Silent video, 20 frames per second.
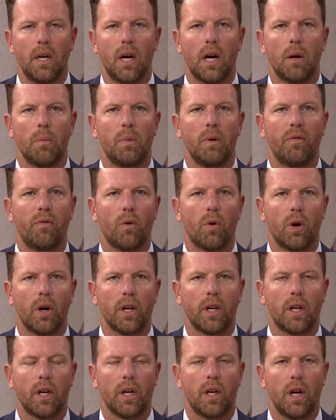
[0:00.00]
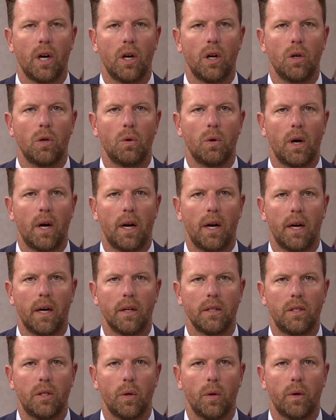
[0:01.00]
before it could go
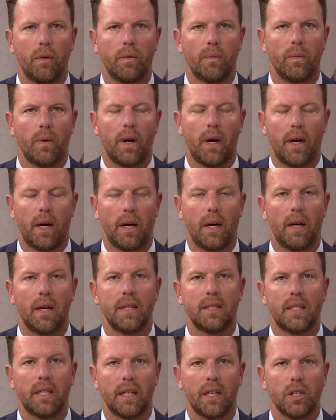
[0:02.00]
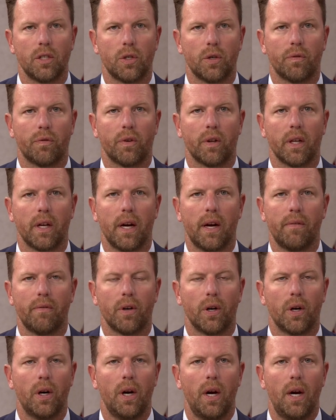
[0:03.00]
to a signature for the
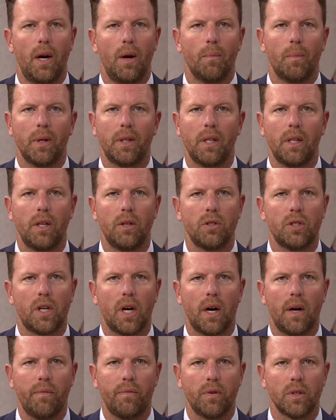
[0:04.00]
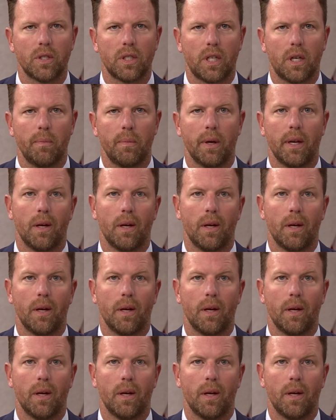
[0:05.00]
governor. But then there's Conference Committee,